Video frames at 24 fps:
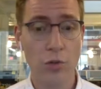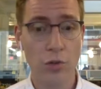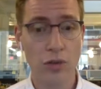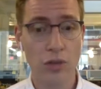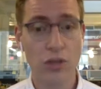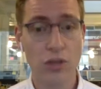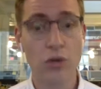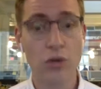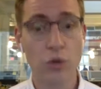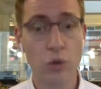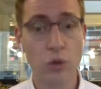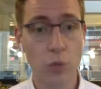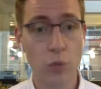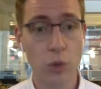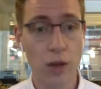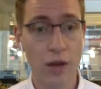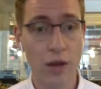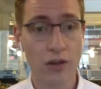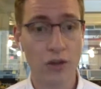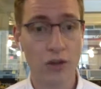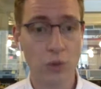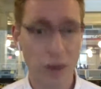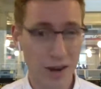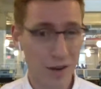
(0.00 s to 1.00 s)
good way to
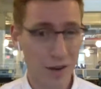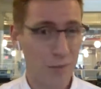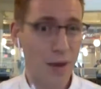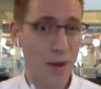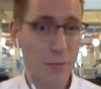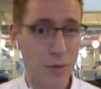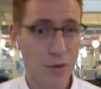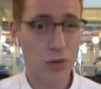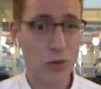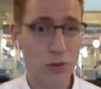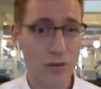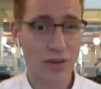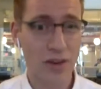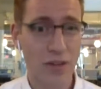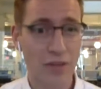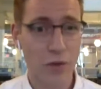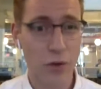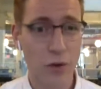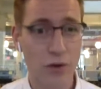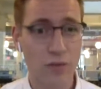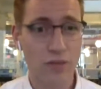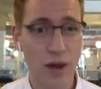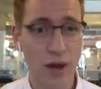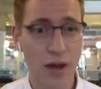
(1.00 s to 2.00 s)
do it, and maybe you have
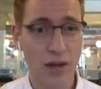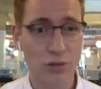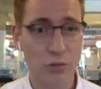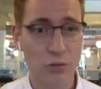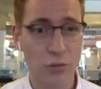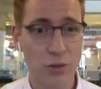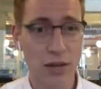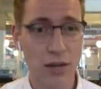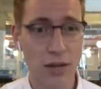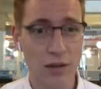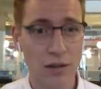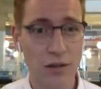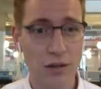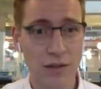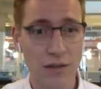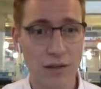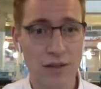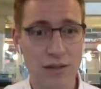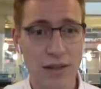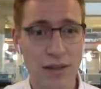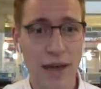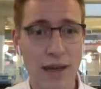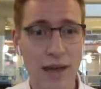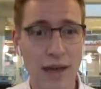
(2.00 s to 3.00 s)
other advice related to
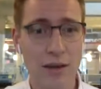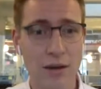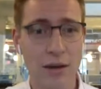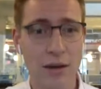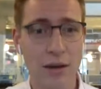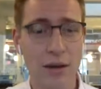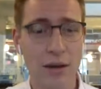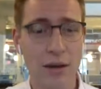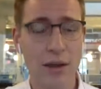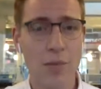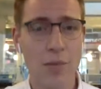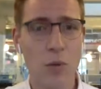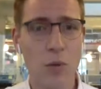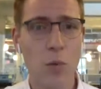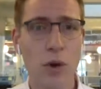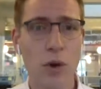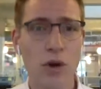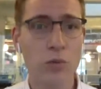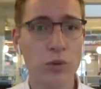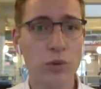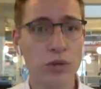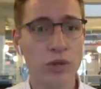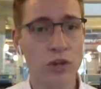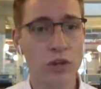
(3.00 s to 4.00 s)
this, Kate, but
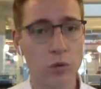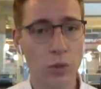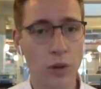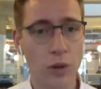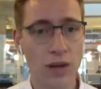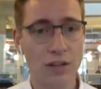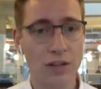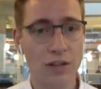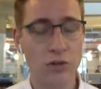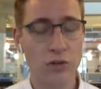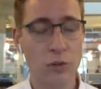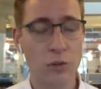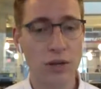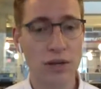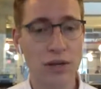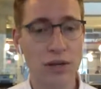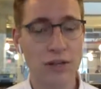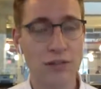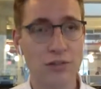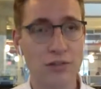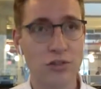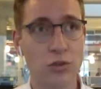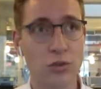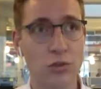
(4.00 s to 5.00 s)
one really good way to do it
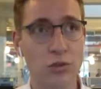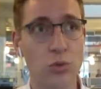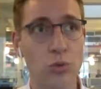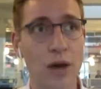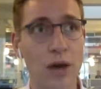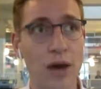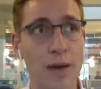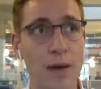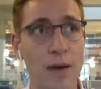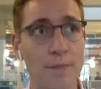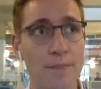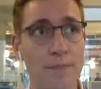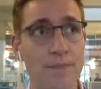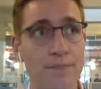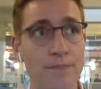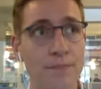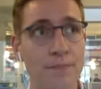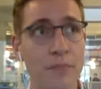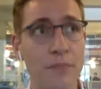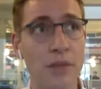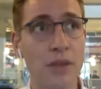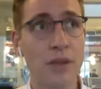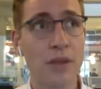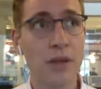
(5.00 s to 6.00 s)
is to
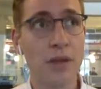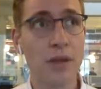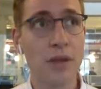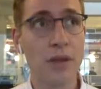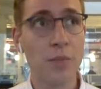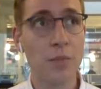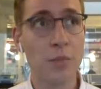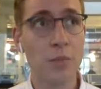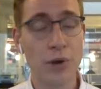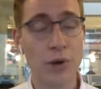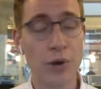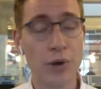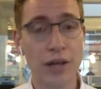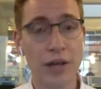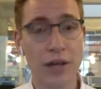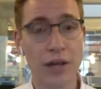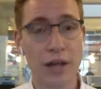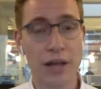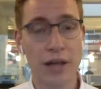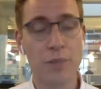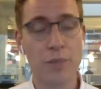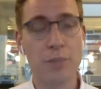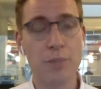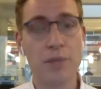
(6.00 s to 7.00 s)
bring
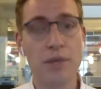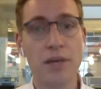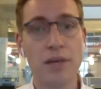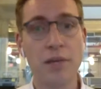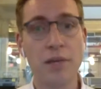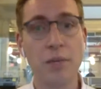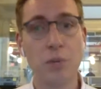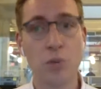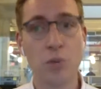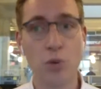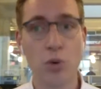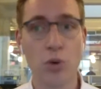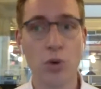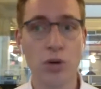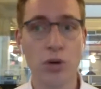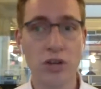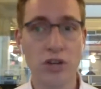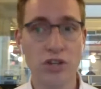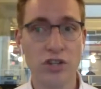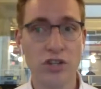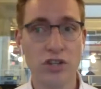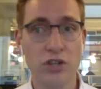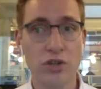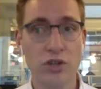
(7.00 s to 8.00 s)
like big, broad
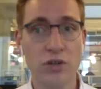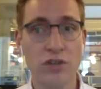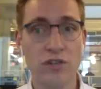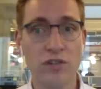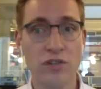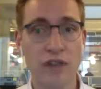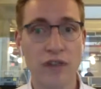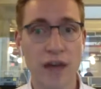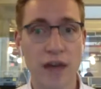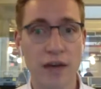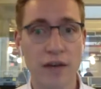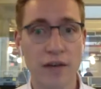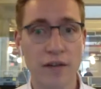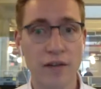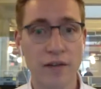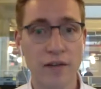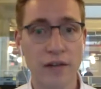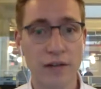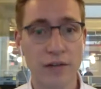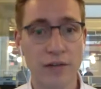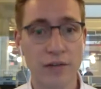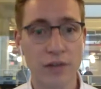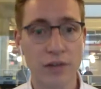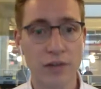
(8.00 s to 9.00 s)
issues down to the
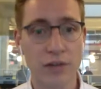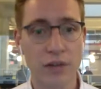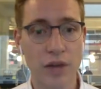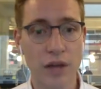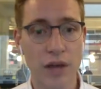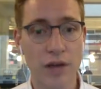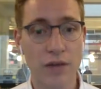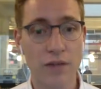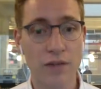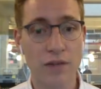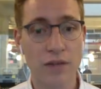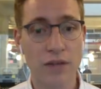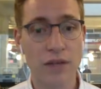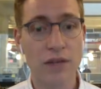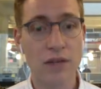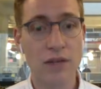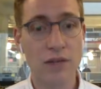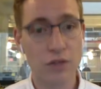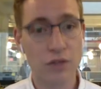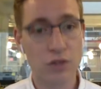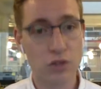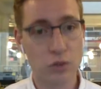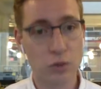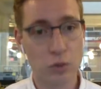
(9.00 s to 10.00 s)
level of kind of
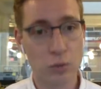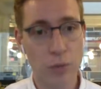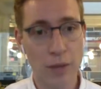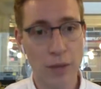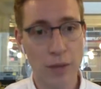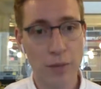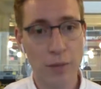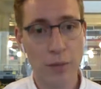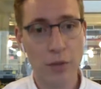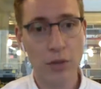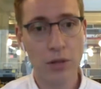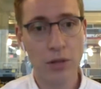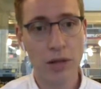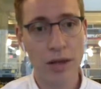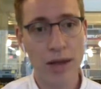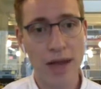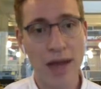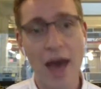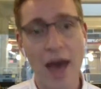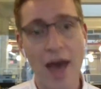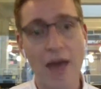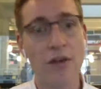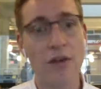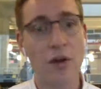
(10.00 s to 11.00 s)
individual people and how they're